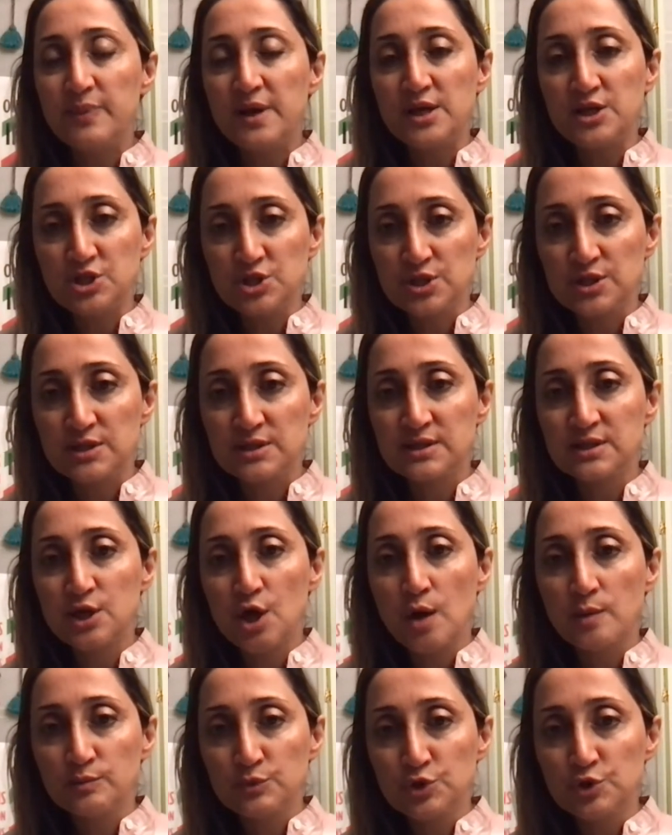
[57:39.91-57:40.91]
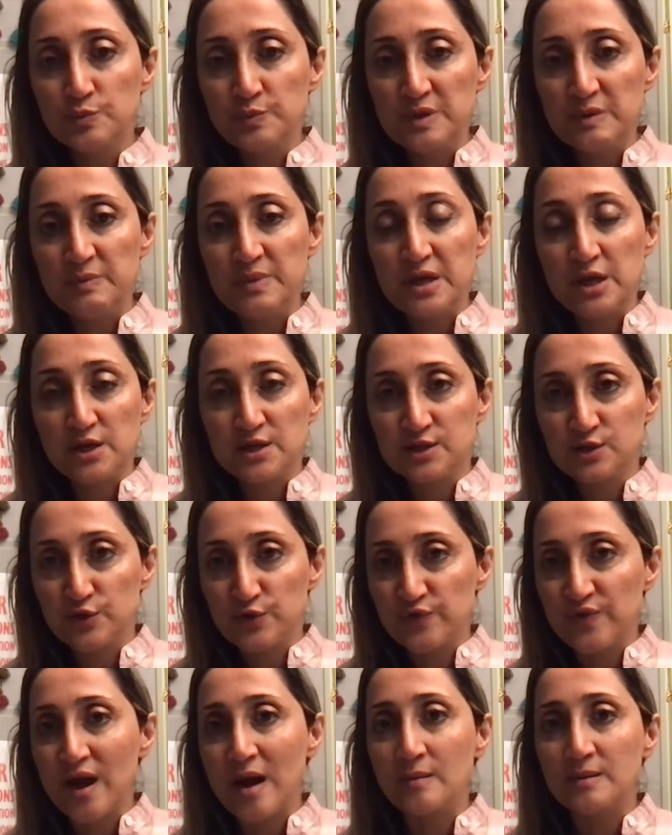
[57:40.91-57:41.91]
patients come to me because their
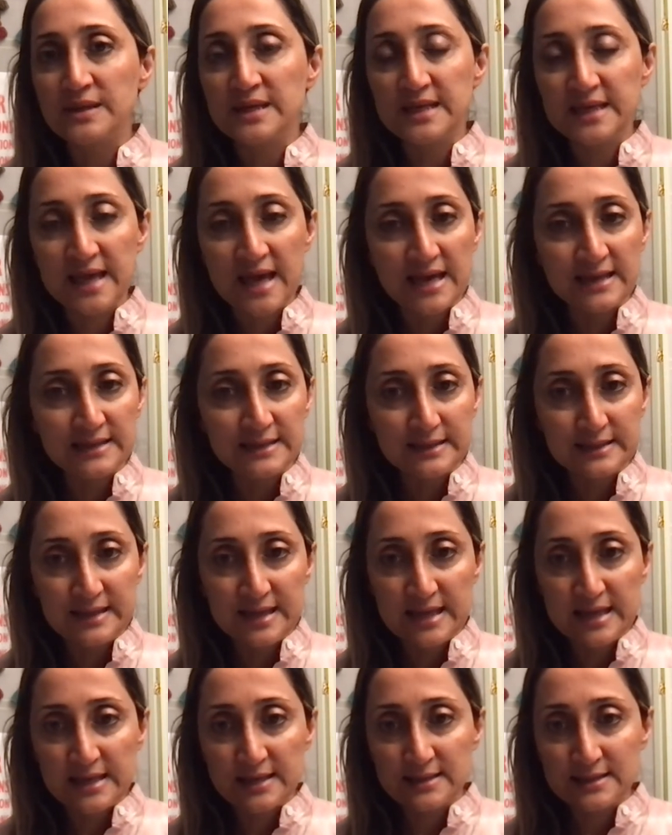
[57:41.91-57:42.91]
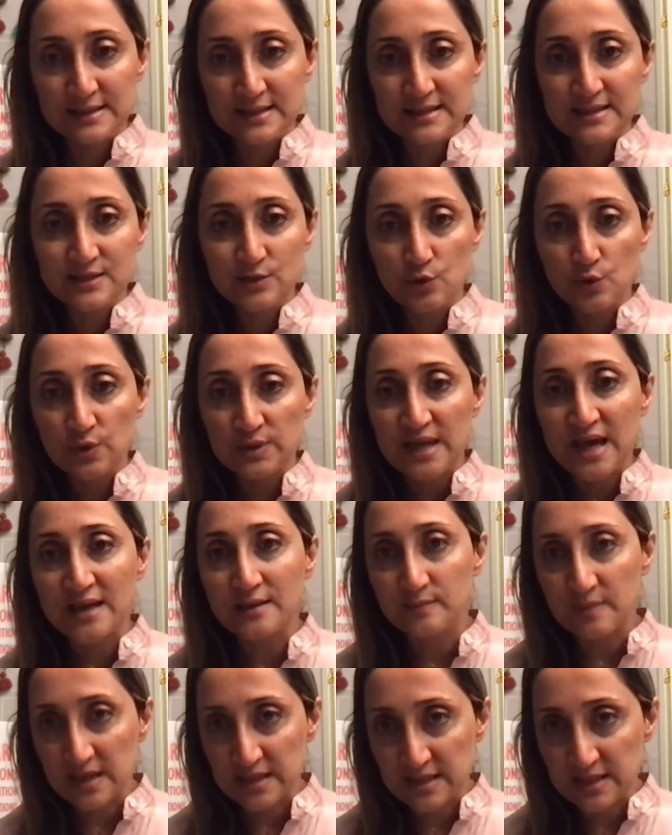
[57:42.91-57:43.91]
family can't take this or that
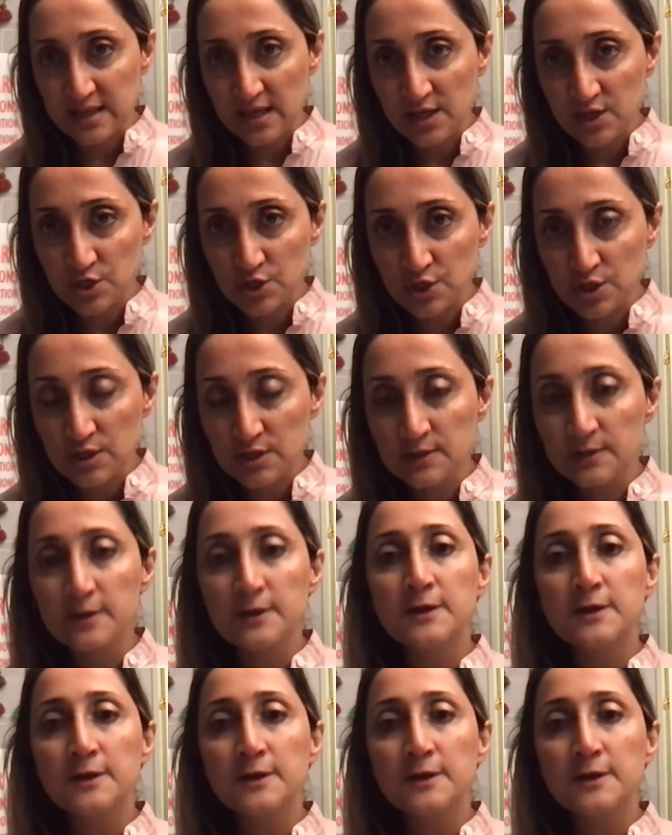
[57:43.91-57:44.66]
medication.